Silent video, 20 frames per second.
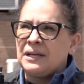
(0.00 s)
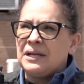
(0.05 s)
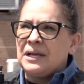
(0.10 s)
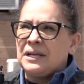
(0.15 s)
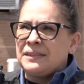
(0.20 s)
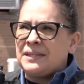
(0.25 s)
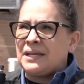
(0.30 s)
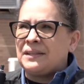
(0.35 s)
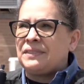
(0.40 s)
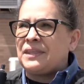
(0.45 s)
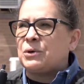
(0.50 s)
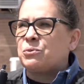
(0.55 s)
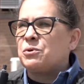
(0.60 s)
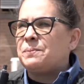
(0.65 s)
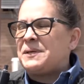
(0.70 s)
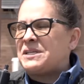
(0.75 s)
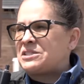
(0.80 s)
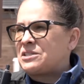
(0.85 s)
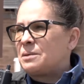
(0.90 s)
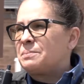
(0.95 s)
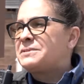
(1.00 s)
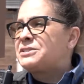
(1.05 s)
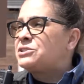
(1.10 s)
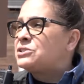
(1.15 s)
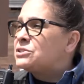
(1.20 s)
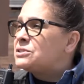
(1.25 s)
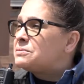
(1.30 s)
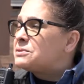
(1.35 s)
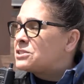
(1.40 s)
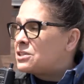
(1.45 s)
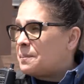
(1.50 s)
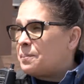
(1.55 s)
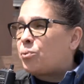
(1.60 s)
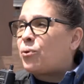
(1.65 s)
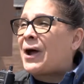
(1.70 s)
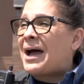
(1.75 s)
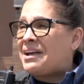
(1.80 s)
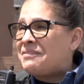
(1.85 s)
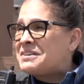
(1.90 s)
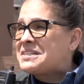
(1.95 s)
that there would be some
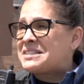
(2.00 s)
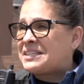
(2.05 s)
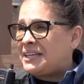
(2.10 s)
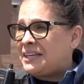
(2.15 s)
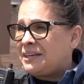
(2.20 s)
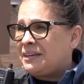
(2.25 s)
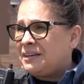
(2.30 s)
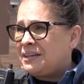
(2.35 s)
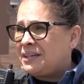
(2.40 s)
privacy.